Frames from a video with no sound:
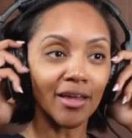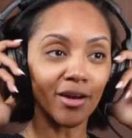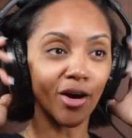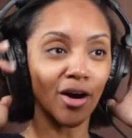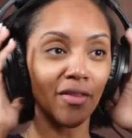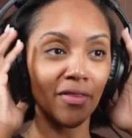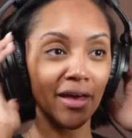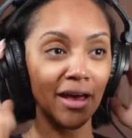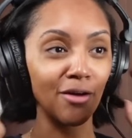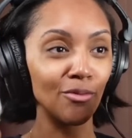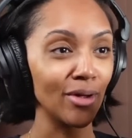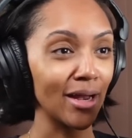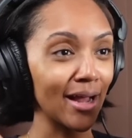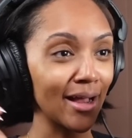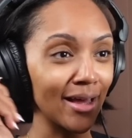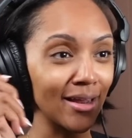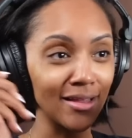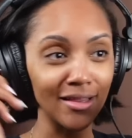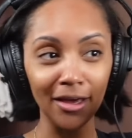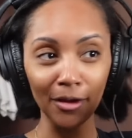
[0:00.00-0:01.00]
on that one. I
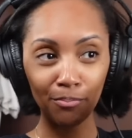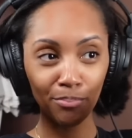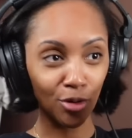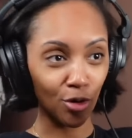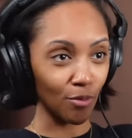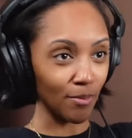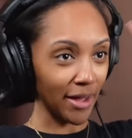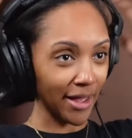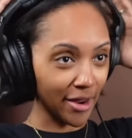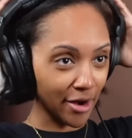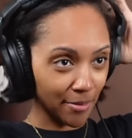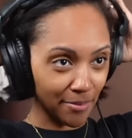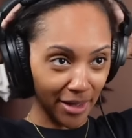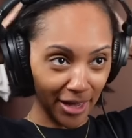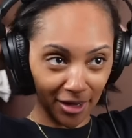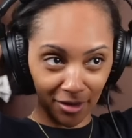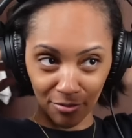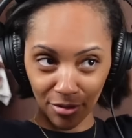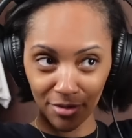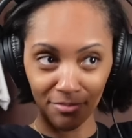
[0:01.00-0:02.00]
gotta like pull my hair
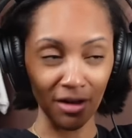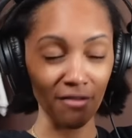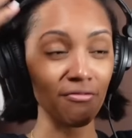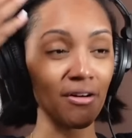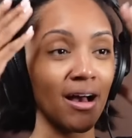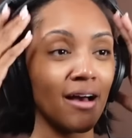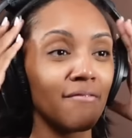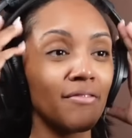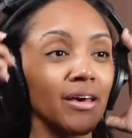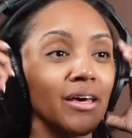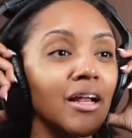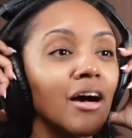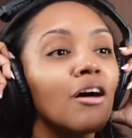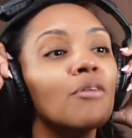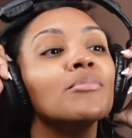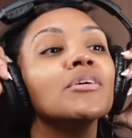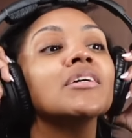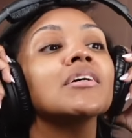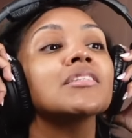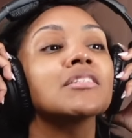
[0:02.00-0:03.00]
back and bring my five head out
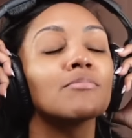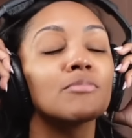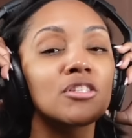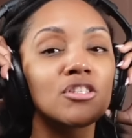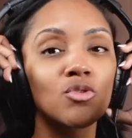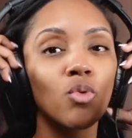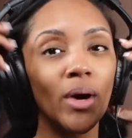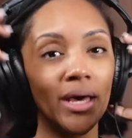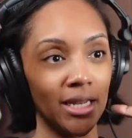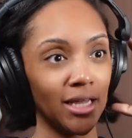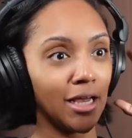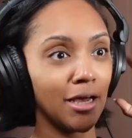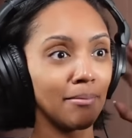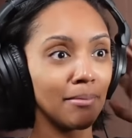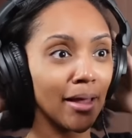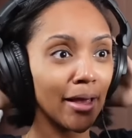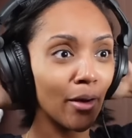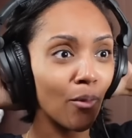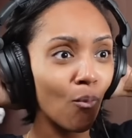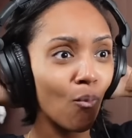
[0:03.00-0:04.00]
because I'm sweating. I'm
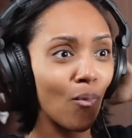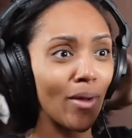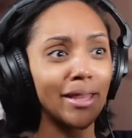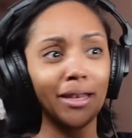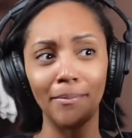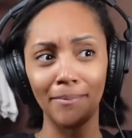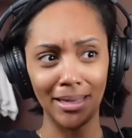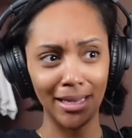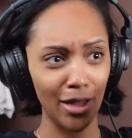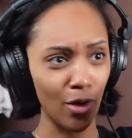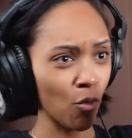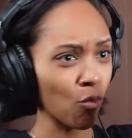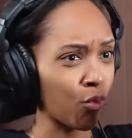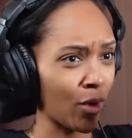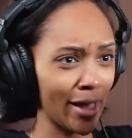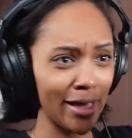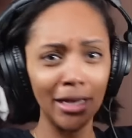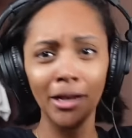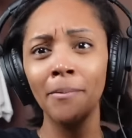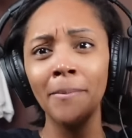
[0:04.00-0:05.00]
like, wait a minute,
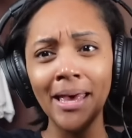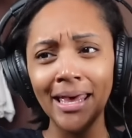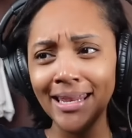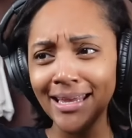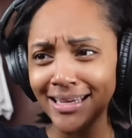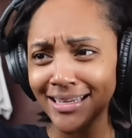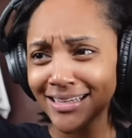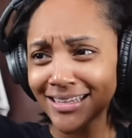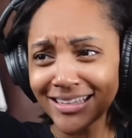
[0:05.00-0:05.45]
wait a minute.